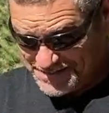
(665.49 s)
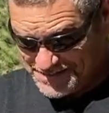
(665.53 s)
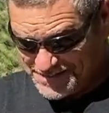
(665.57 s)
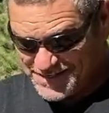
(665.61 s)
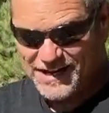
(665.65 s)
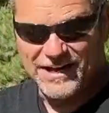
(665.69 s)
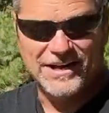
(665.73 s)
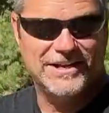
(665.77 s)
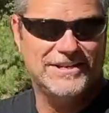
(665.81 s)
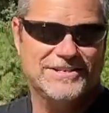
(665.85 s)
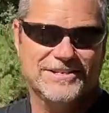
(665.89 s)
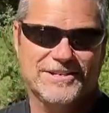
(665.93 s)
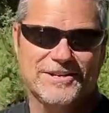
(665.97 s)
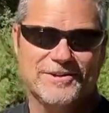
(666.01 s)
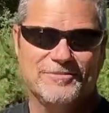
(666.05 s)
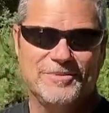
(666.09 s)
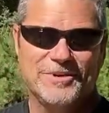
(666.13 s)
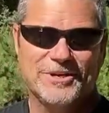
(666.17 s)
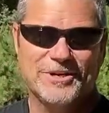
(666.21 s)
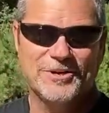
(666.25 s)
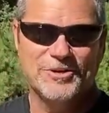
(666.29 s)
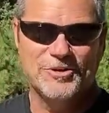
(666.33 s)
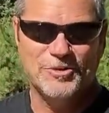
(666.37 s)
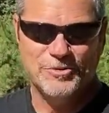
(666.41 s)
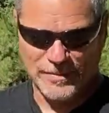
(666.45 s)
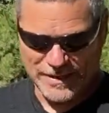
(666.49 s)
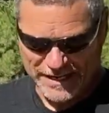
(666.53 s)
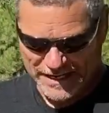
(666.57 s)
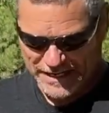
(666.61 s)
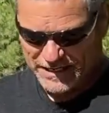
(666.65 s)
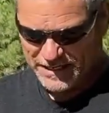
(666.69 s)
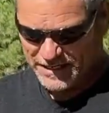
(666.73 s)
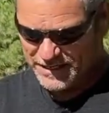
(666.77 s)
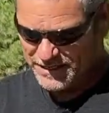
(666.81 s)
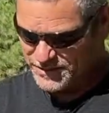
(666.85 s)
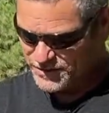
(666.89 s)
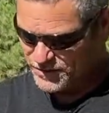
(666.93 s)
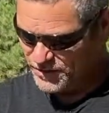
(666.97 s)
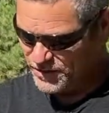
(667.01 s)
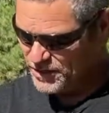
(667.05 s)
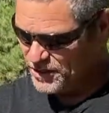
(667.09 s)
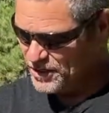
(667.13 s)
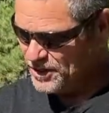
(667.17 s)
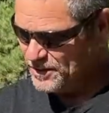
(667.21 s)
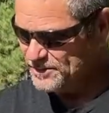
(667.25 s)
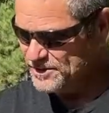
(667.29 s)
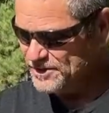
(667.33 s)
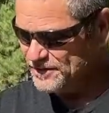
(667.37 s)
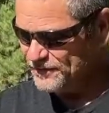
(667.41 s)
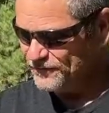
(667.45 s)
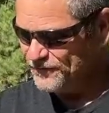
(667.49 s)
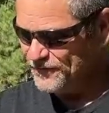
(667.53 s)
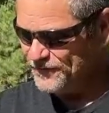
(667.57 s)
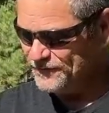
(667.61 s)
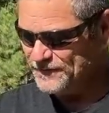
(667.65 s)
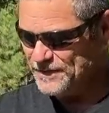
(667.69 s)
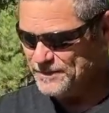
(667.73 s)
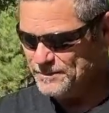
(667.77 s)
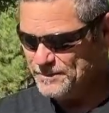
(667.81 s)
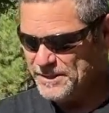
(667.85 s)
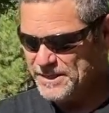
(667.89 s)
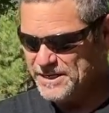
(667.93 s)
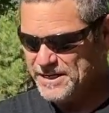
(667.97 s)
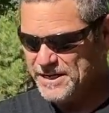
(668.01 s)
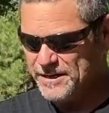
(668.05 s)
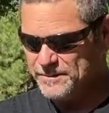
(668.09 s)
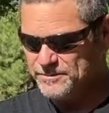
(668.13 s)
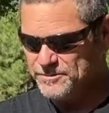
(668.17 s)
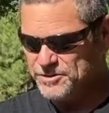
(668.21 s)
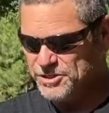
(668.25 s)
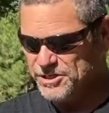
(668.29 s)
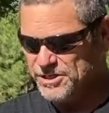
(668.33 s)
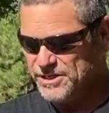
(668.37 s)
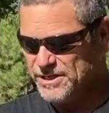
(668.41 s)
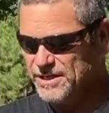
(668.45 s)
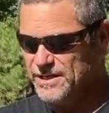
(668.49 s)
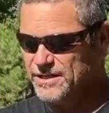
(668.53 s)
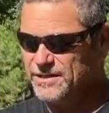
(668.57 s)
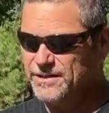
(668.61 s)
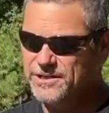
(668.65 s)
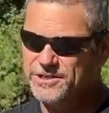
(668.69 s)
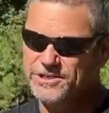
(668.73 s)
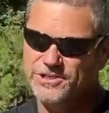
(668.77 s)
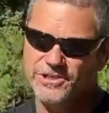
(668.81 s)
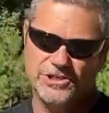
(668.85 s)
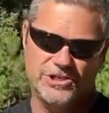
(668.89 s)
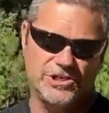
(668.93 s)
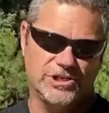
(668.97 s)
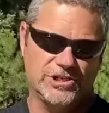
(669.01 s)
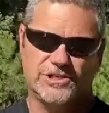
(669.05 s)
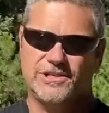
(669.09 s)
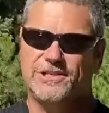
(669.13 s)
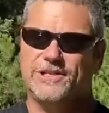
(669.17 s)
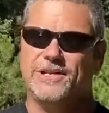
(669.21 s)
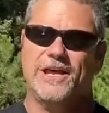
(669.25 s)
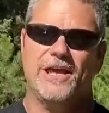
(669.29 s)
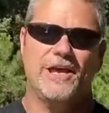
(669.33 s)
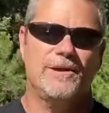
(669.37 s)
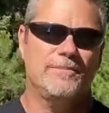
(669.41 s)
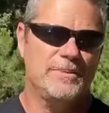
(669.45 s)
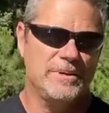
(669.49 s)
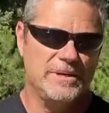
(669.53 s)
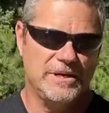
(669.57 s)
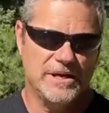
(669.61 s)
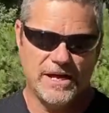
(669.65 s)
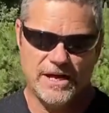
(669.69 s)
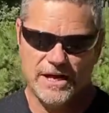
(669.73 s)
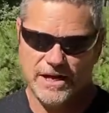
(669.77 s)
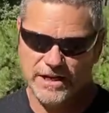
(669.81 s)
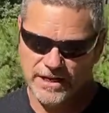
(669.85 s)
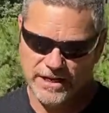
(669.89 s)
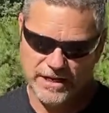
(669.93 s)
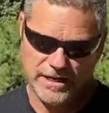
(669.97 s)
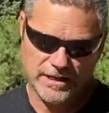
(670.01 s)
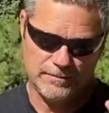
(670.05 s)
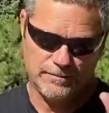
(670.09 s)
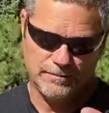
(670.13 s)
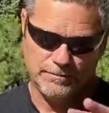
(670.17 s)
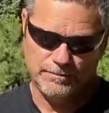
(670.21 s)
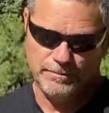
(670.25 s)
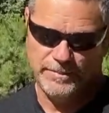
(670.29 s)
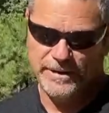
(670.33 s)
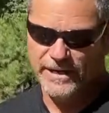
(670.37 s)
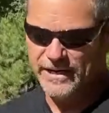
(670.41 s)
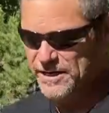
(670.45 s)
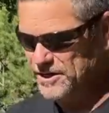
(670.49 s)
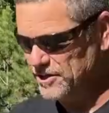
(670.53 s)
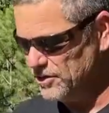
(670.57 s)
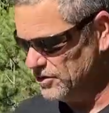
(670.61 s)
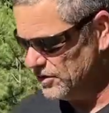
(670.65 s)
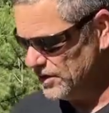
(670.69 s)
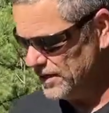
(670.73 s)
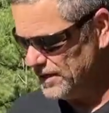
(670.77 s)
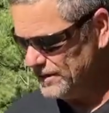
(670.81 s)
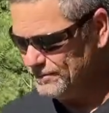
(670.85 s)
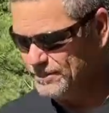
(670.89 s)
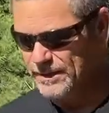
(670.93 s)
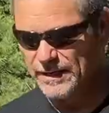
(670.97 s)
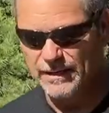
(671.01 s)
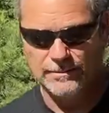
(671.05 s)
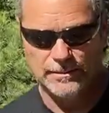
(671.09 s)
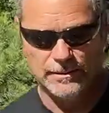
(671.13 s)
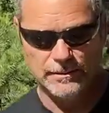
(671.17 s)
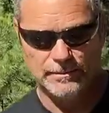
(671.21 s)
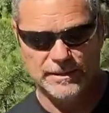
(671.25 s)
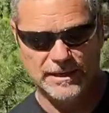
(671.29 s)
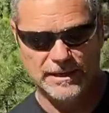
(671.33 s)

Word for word: Oh, this is gonna be cool, man. So here comes the 50 BMG, and this is just an API again, painted green, blah, blah,